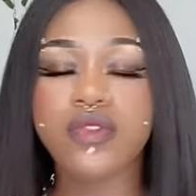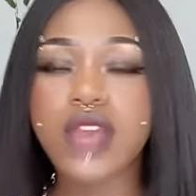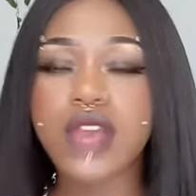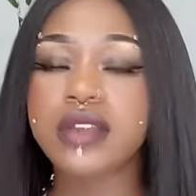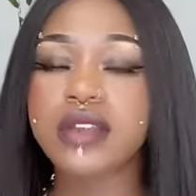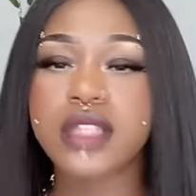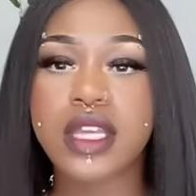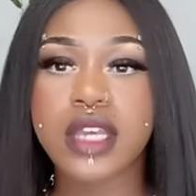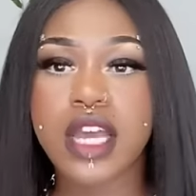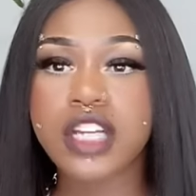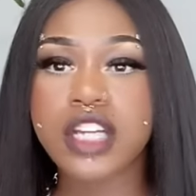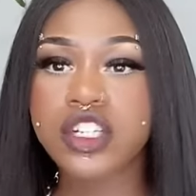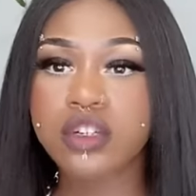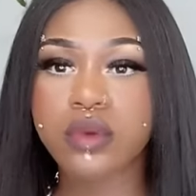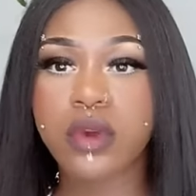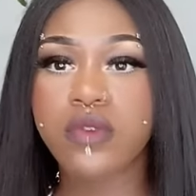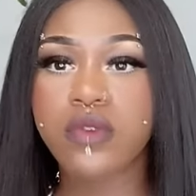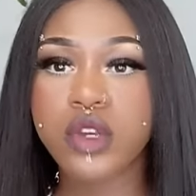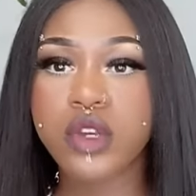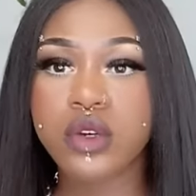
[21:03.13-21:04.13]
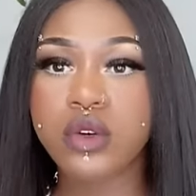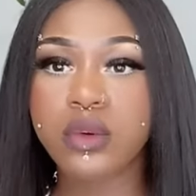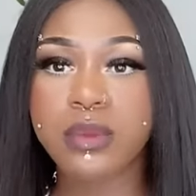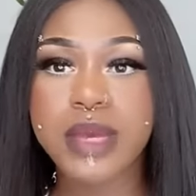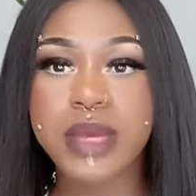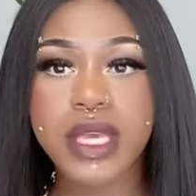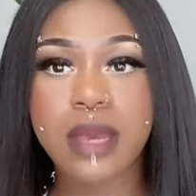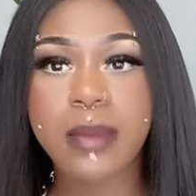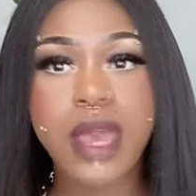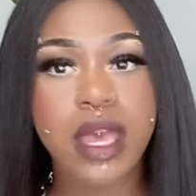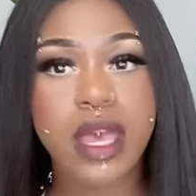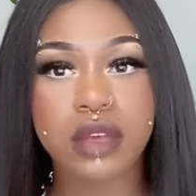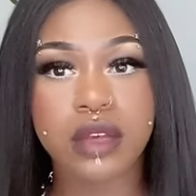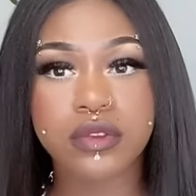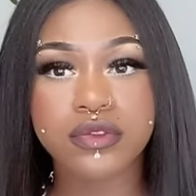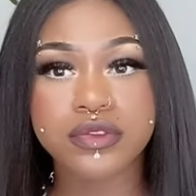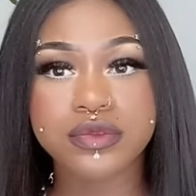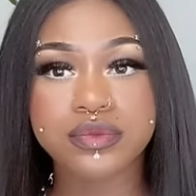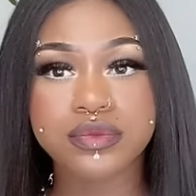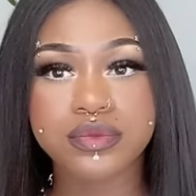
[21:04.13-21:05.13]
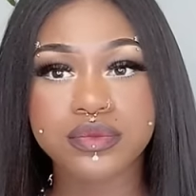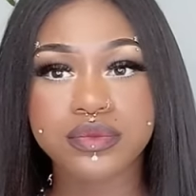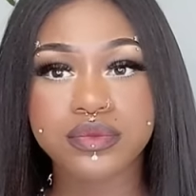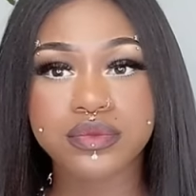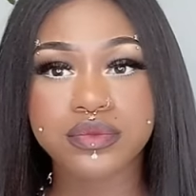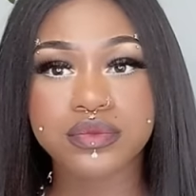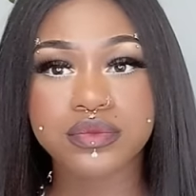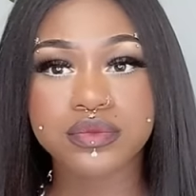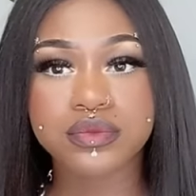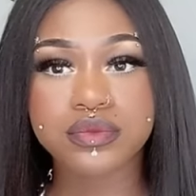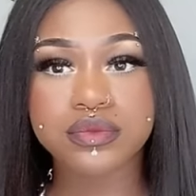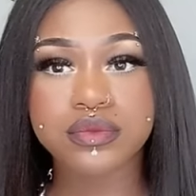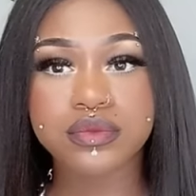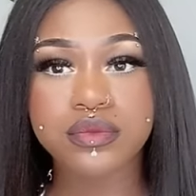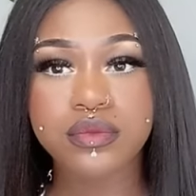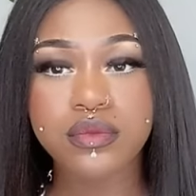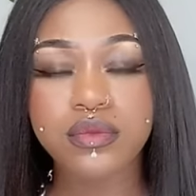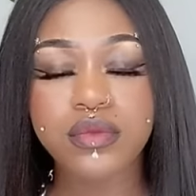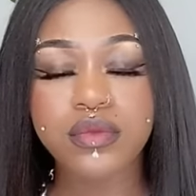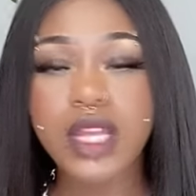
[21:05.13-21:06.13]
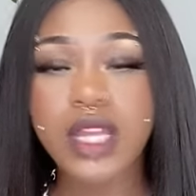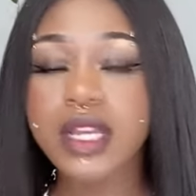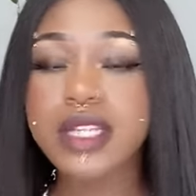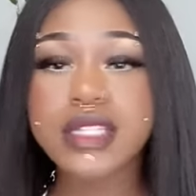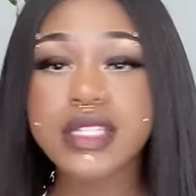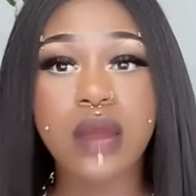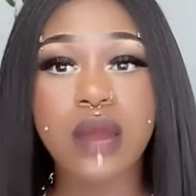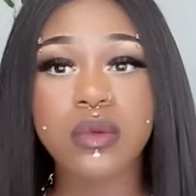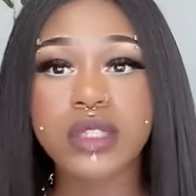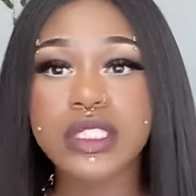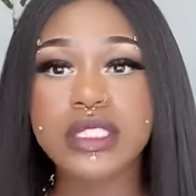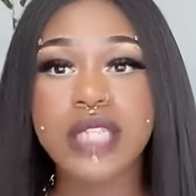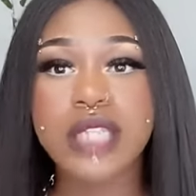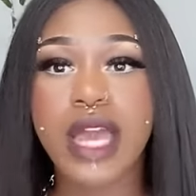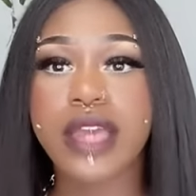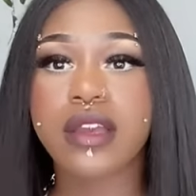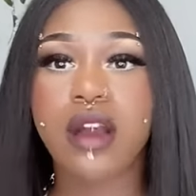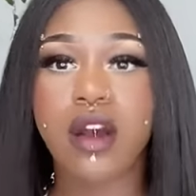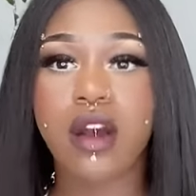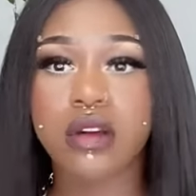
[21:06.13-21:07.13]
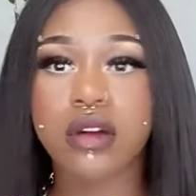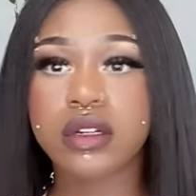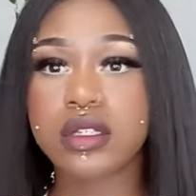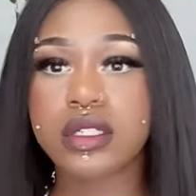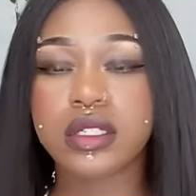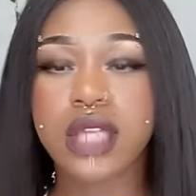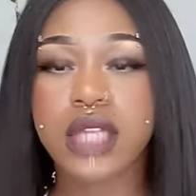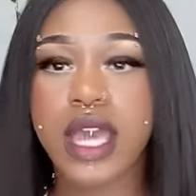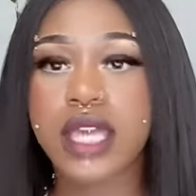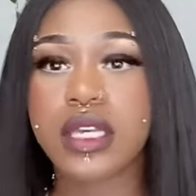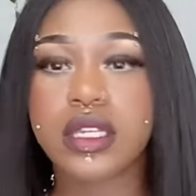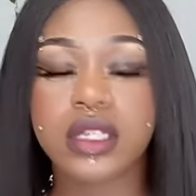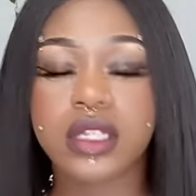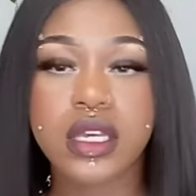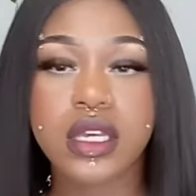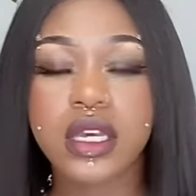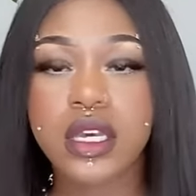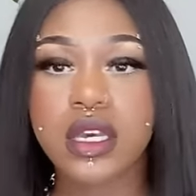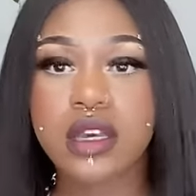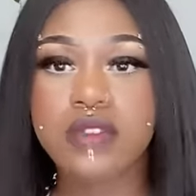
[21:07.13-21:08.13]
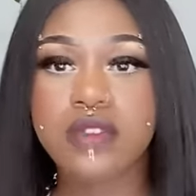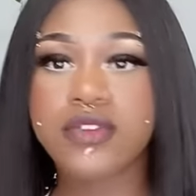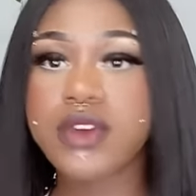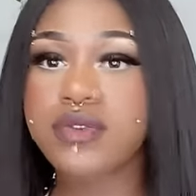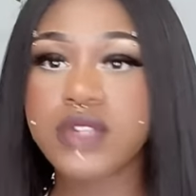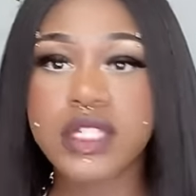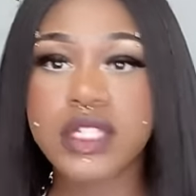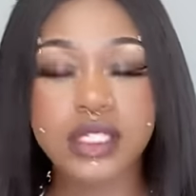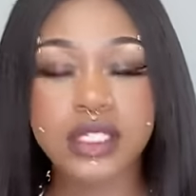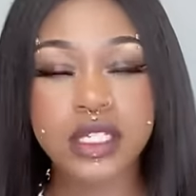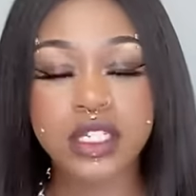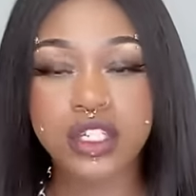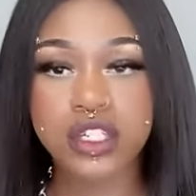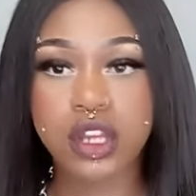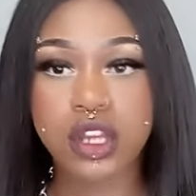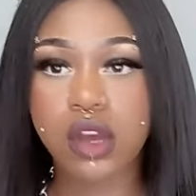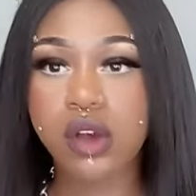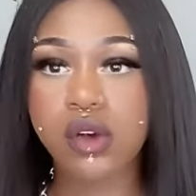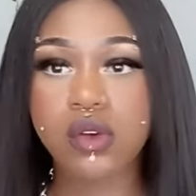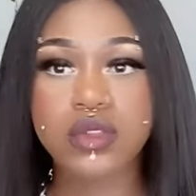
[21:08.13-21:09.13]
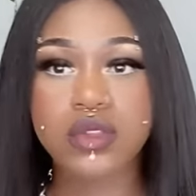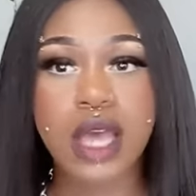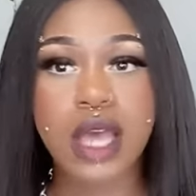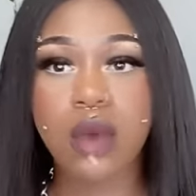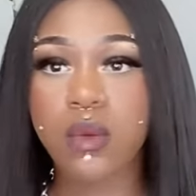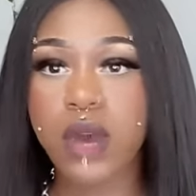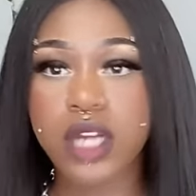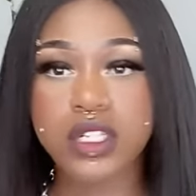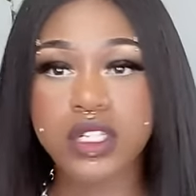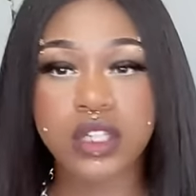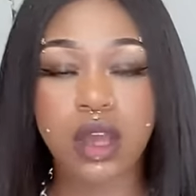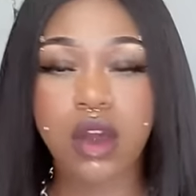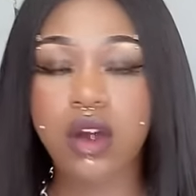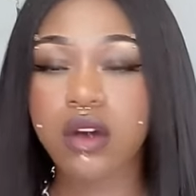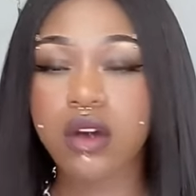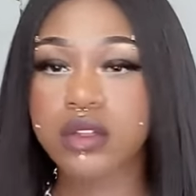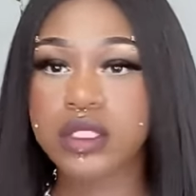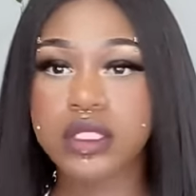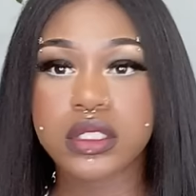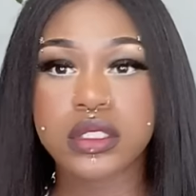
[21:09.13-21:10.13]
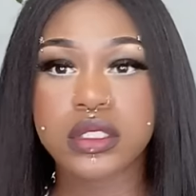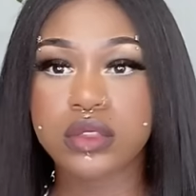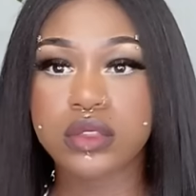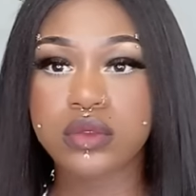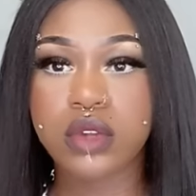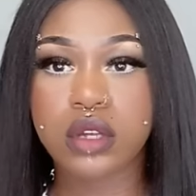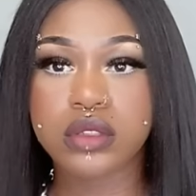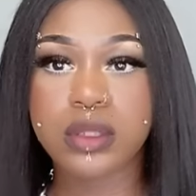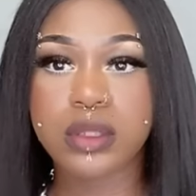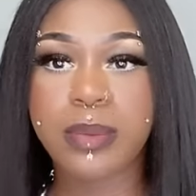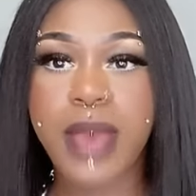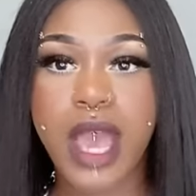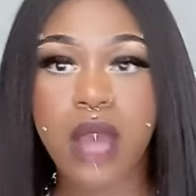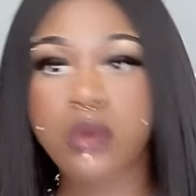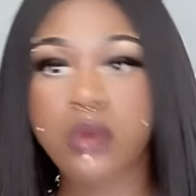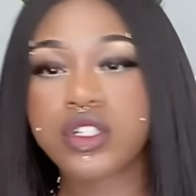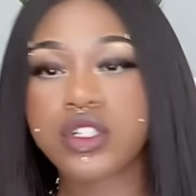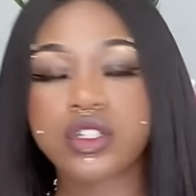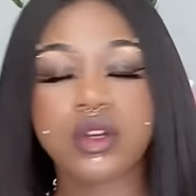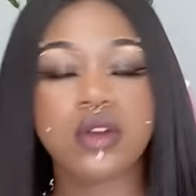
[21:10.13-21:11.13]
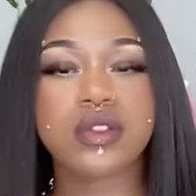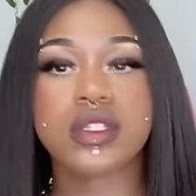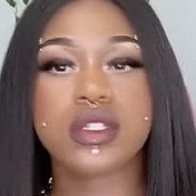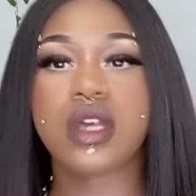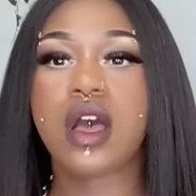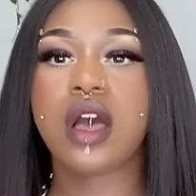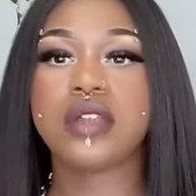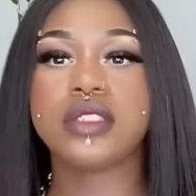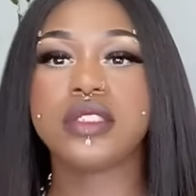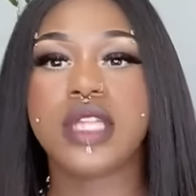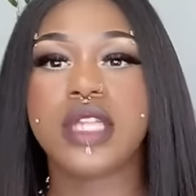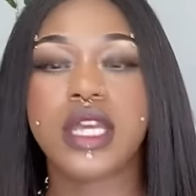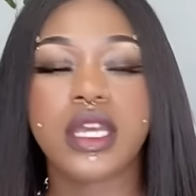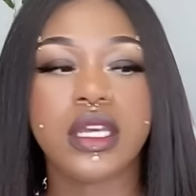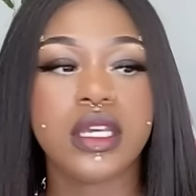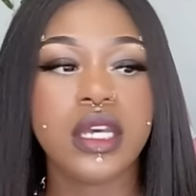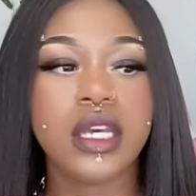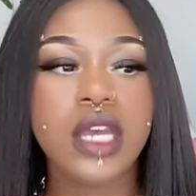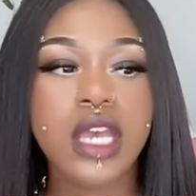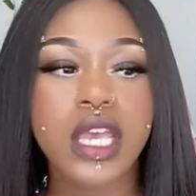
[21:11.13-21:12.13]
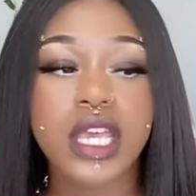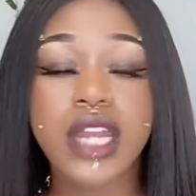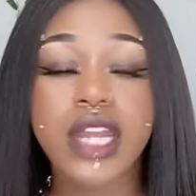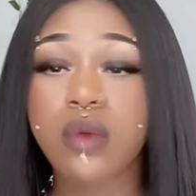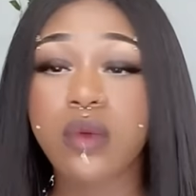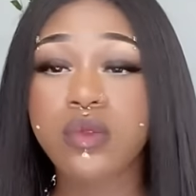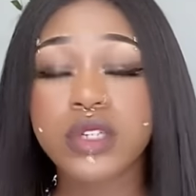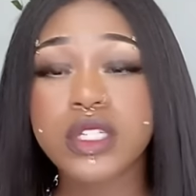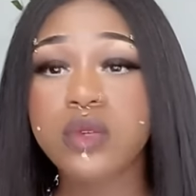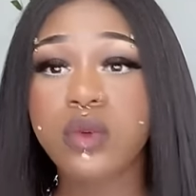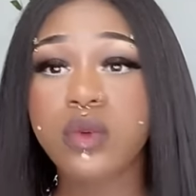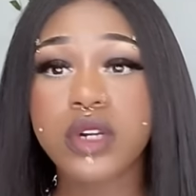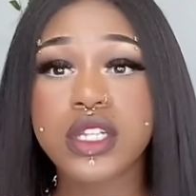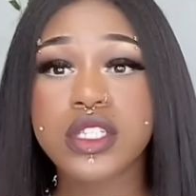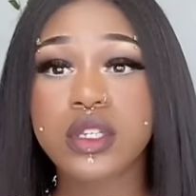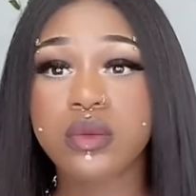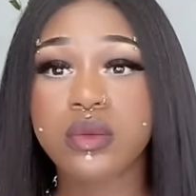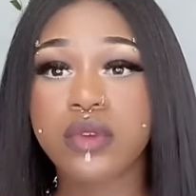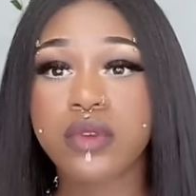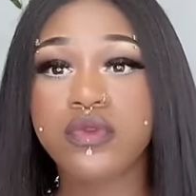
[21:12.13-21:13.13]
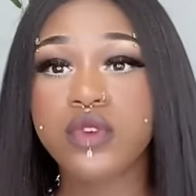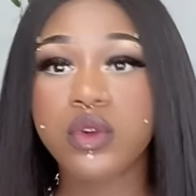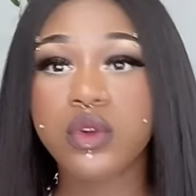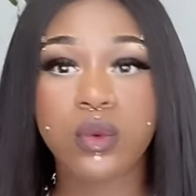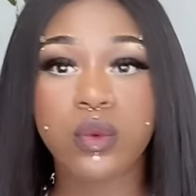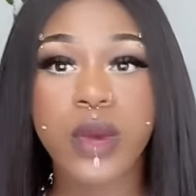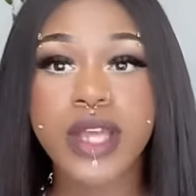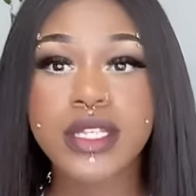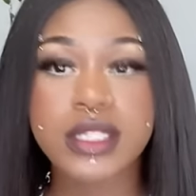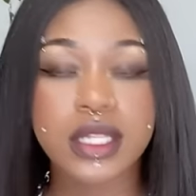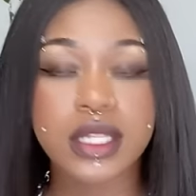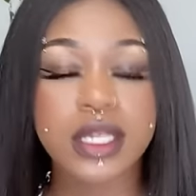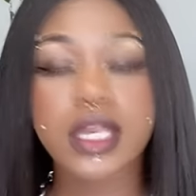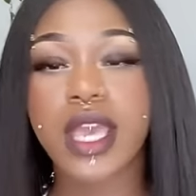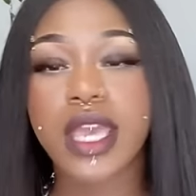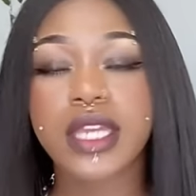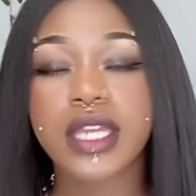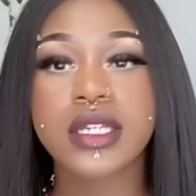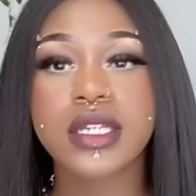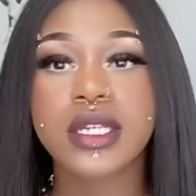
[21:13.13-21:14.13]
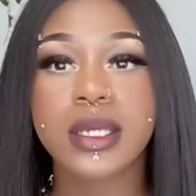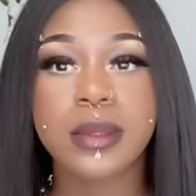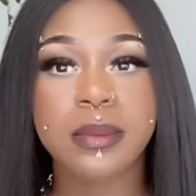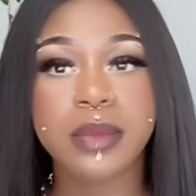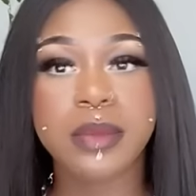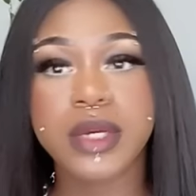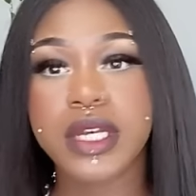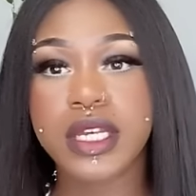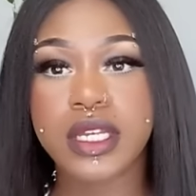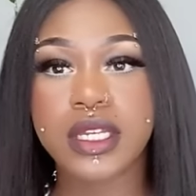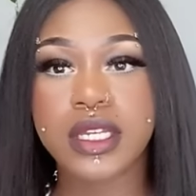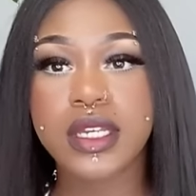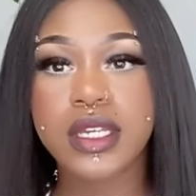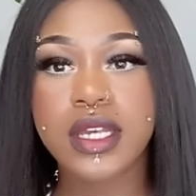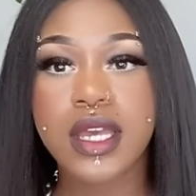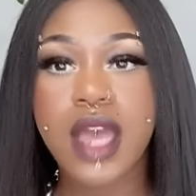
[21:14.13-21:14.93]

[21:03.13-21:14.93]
if y'all think I should review BMF. Cause I really like all the like 50 Cent shows. I watch all the, you know, the power shows and all of that. And I really wanted to review Raising Kanan, but